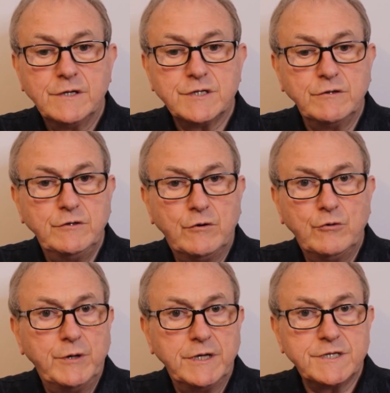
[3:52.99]
so
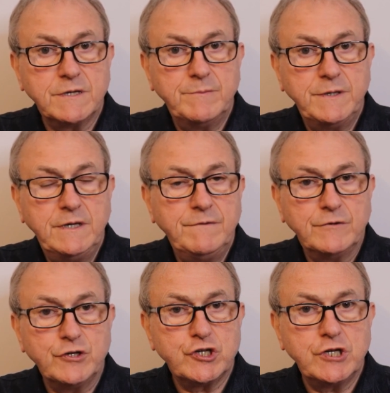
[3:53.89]
your wits can be
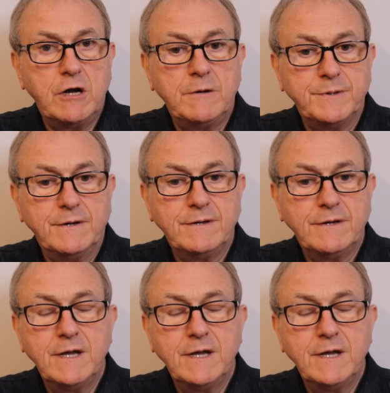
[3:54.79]
even sharper.